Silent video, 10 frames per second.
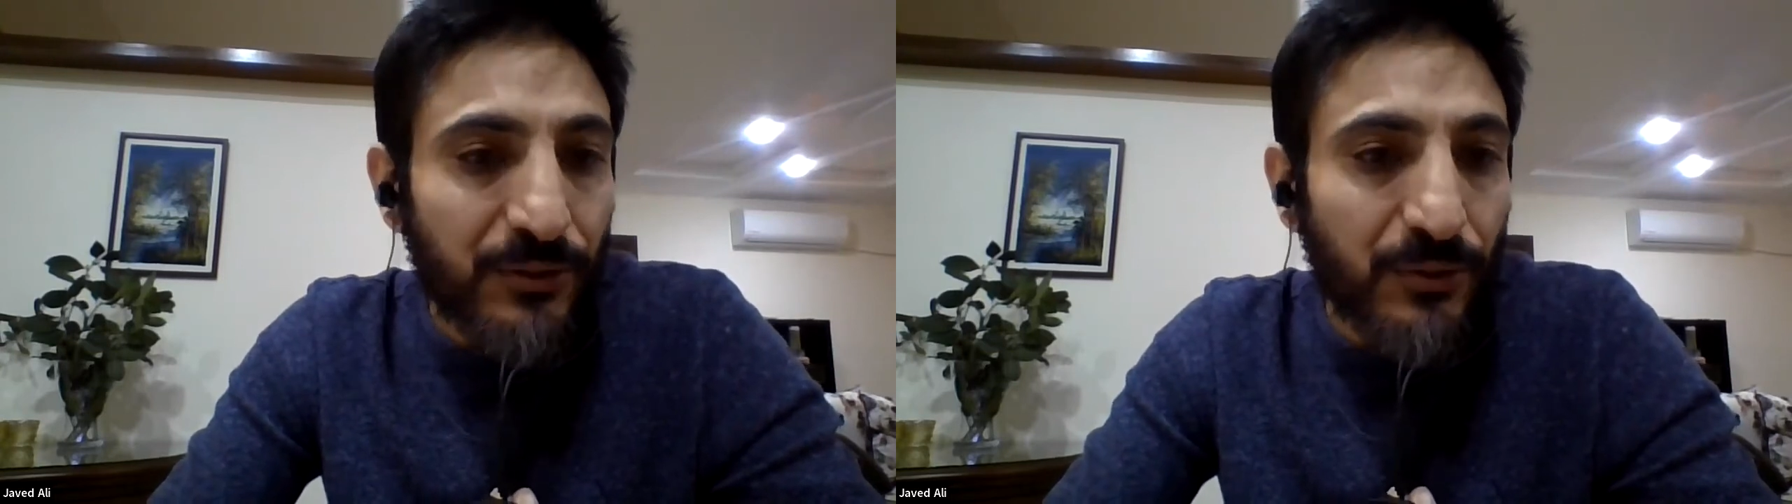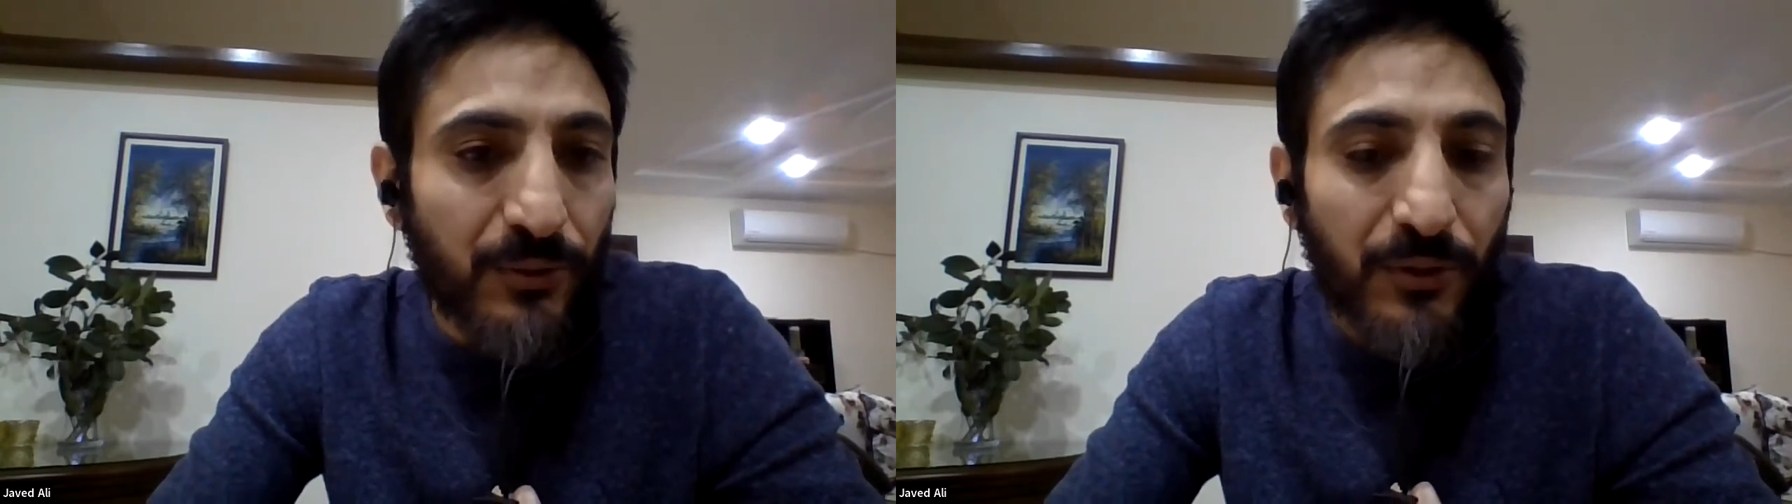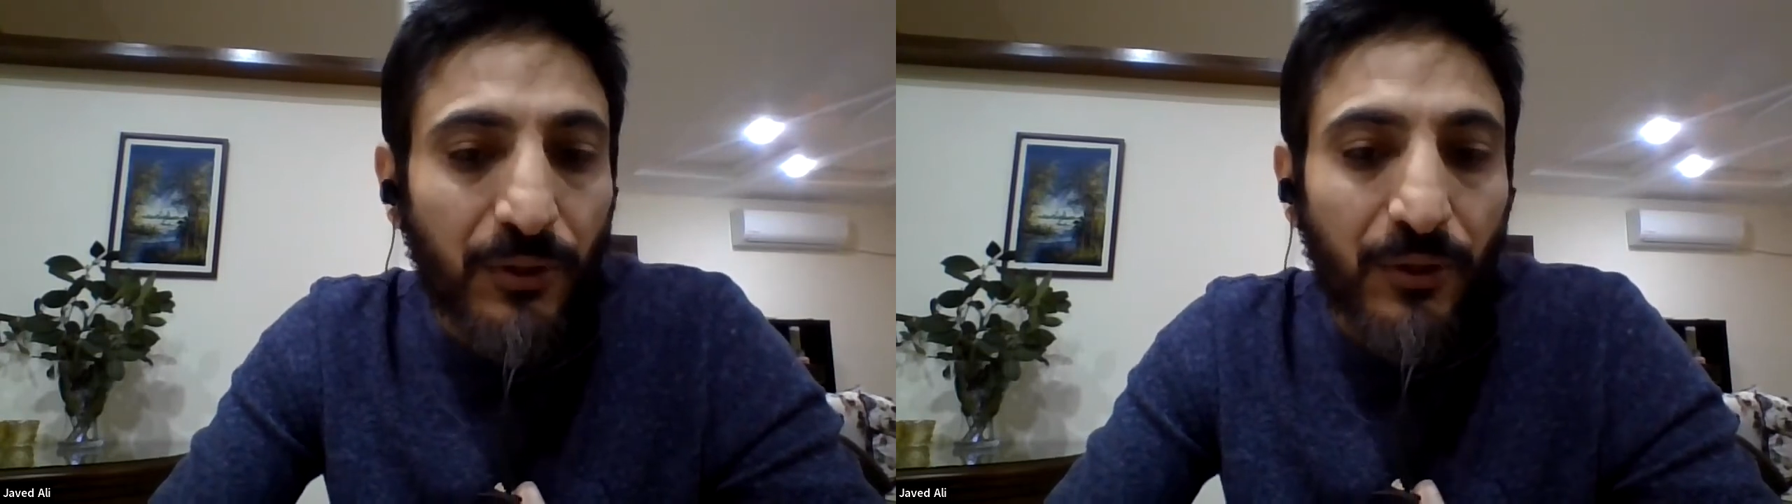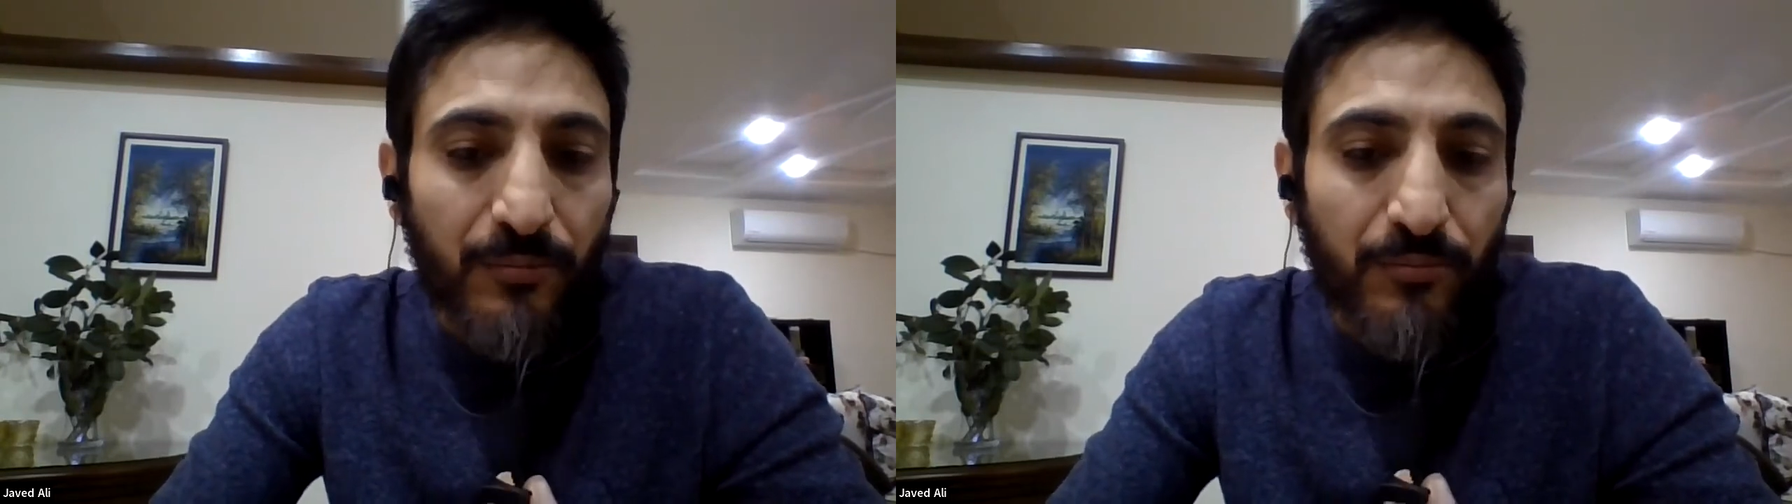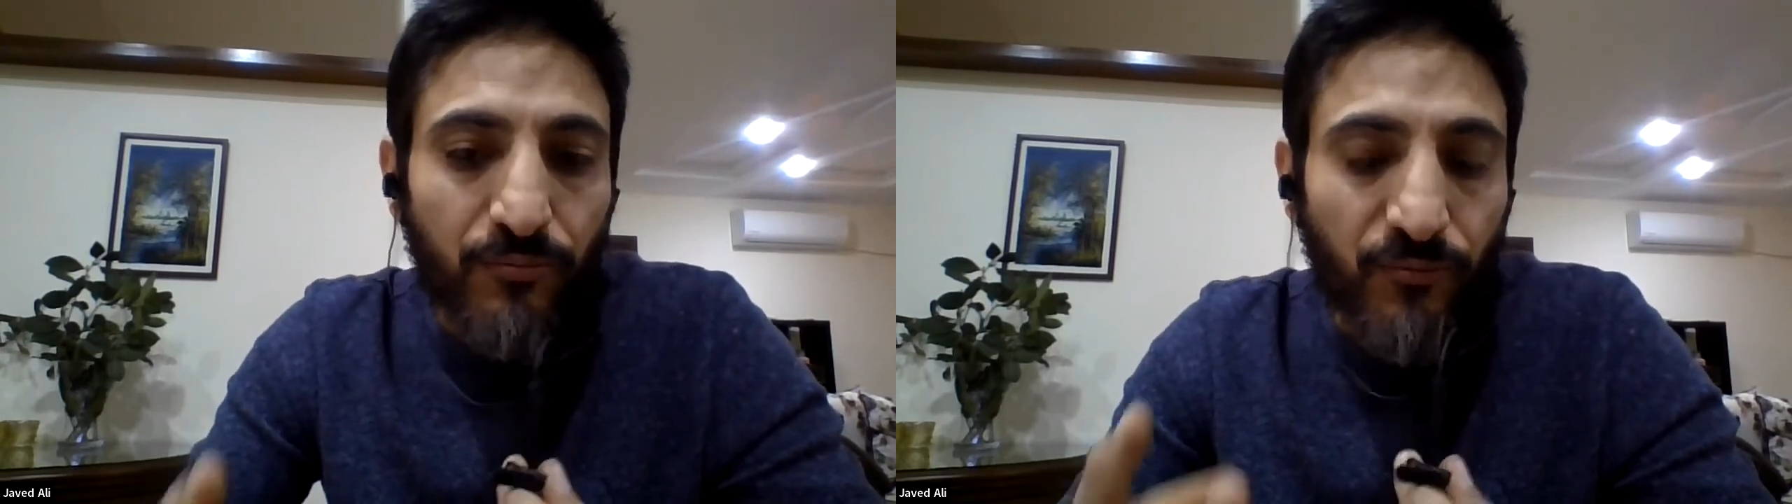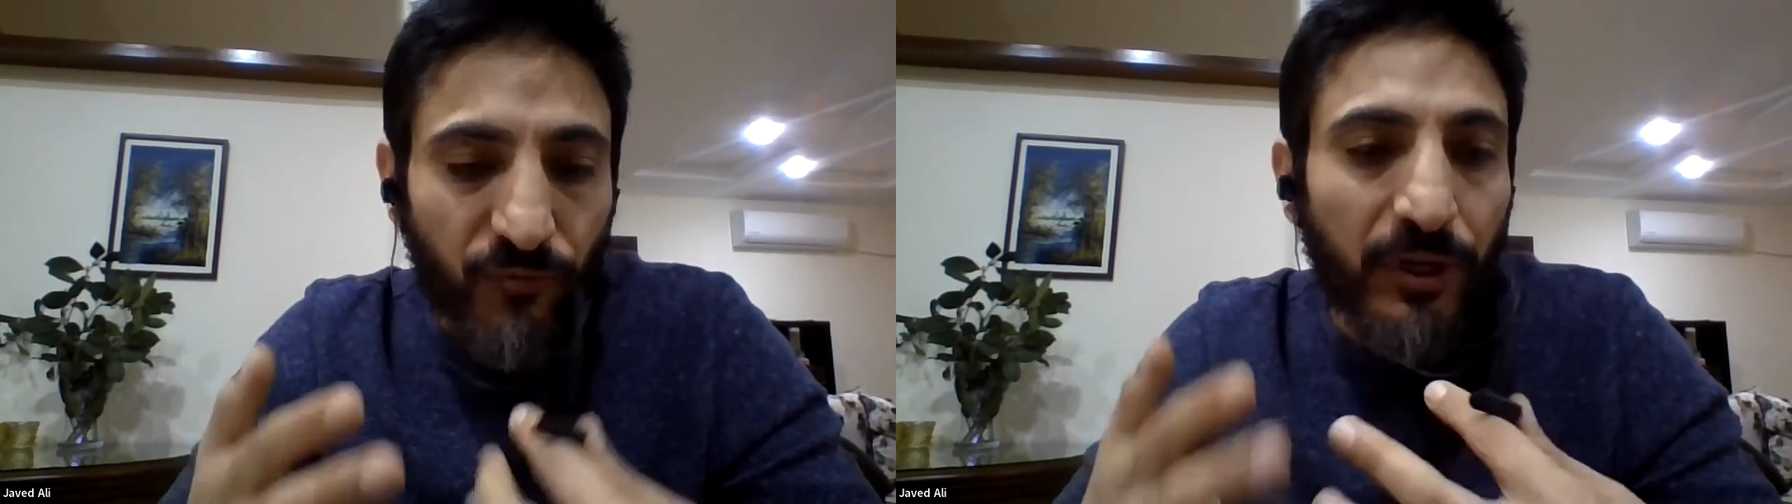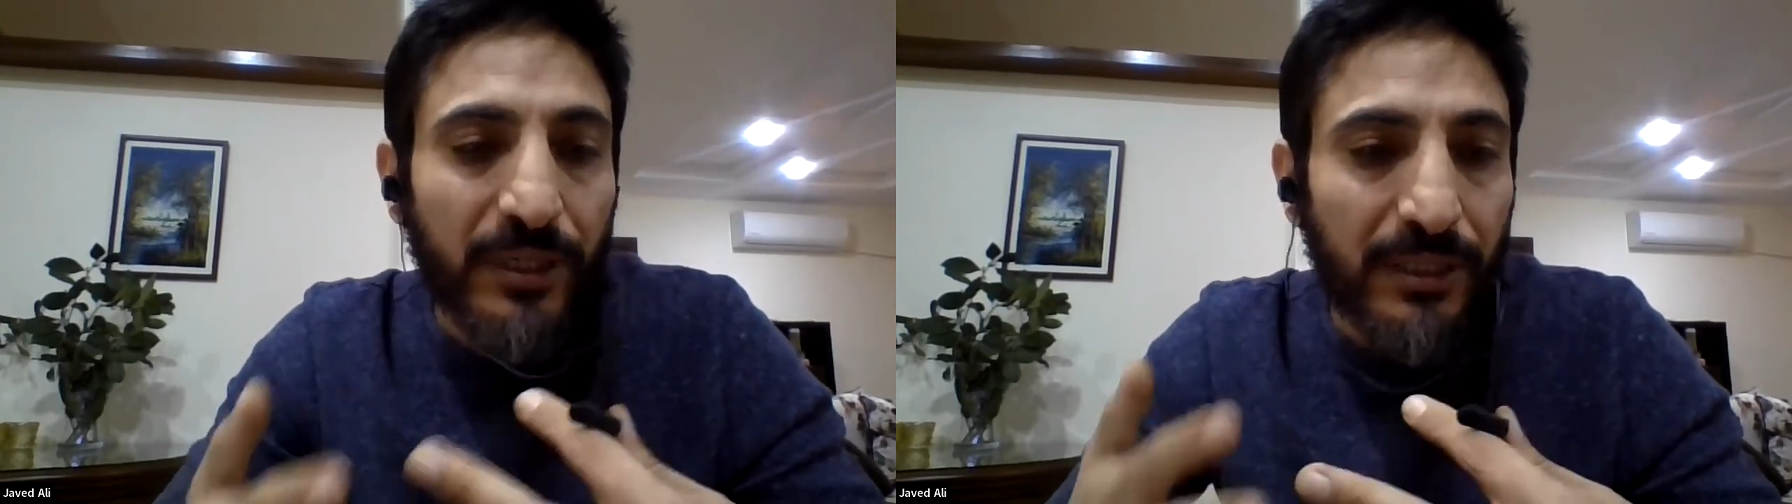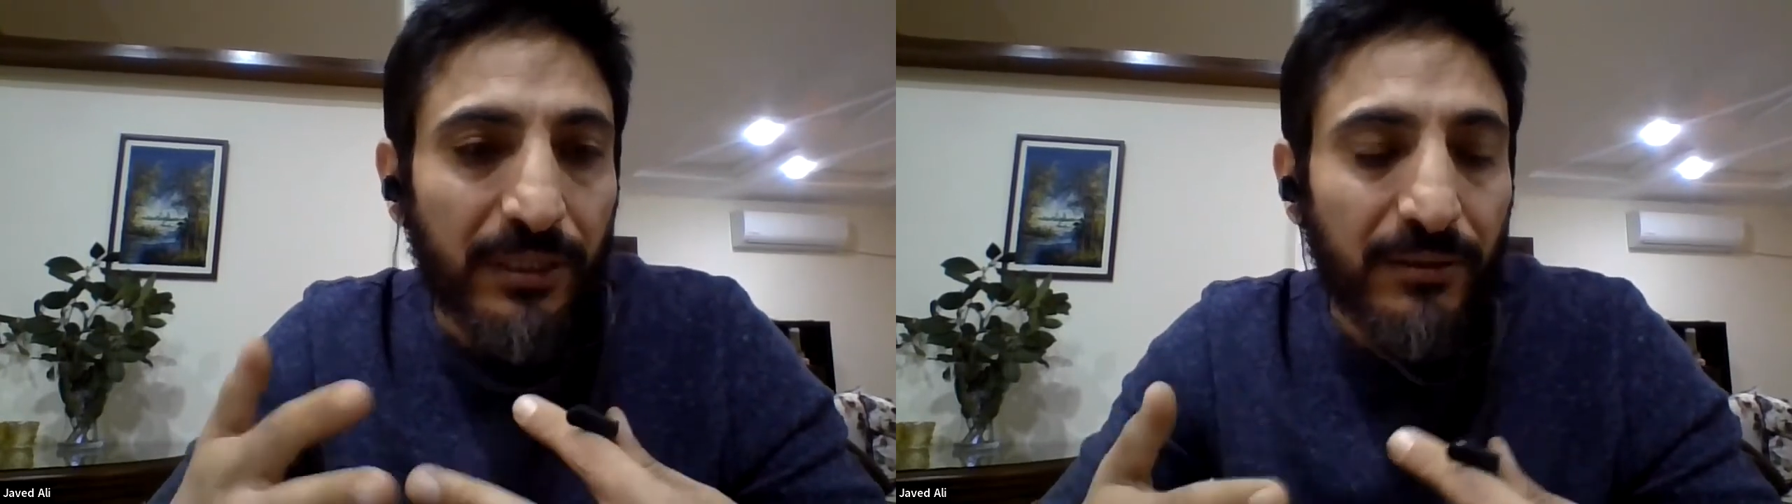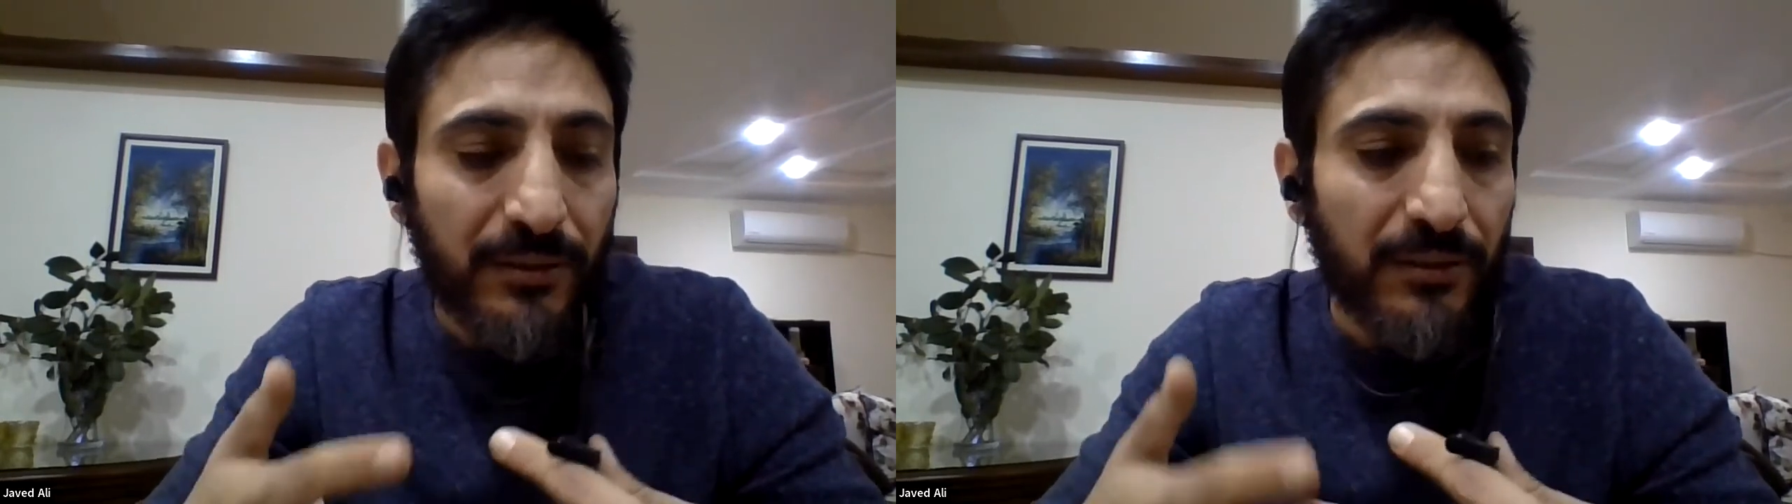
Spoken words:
to further,